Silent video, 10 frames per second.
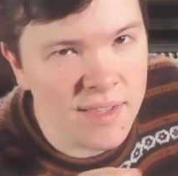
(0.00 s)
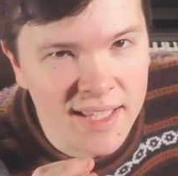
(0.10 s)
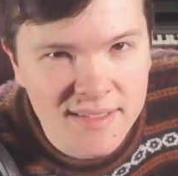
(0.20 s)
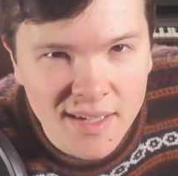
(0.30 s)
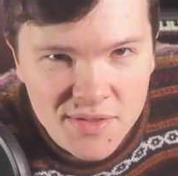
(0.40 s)

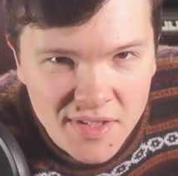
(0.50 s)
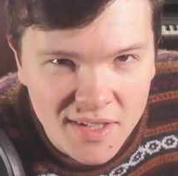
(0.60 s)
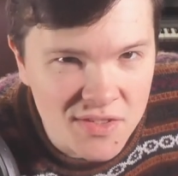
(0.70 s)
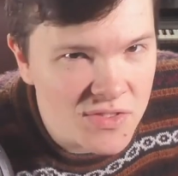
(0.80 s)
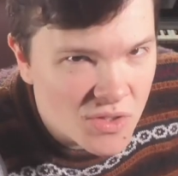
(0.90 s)
That sounds like
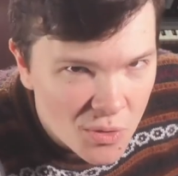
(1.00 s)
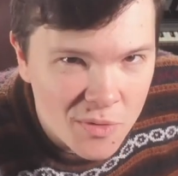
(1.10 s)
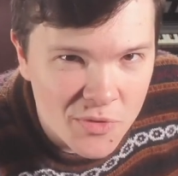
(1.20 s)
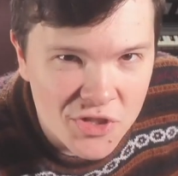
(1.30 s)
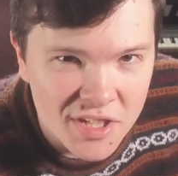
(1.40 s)
a
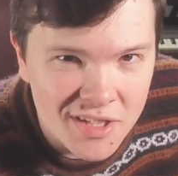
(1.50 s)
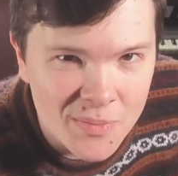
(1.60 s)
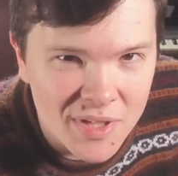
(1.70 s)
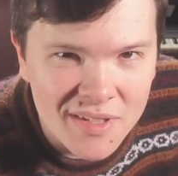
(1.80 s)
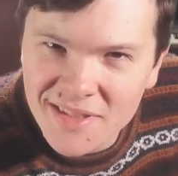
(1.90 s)
soda machine to
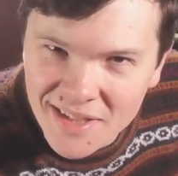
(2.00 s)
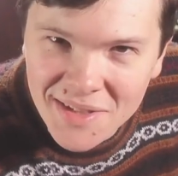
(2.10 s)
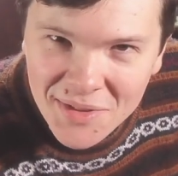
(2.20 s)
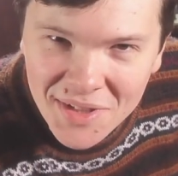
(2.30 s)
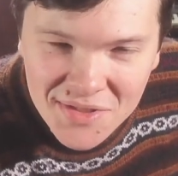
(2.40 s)
me. Does that
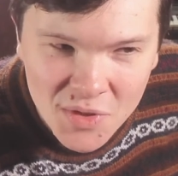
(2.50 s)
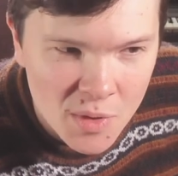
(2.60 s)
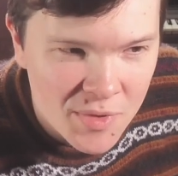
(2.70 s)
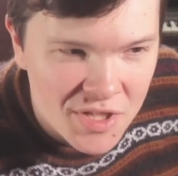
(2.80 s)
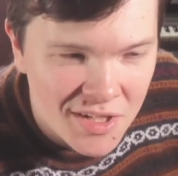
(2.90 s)
sound like a
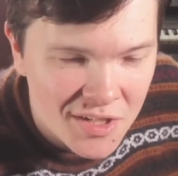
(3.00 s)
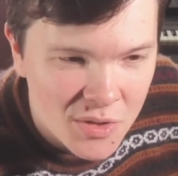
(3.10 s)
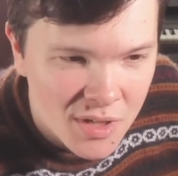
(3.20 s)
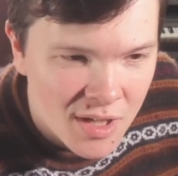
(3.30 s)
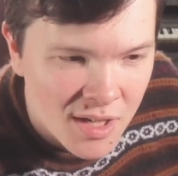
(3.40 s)
soda machine to you?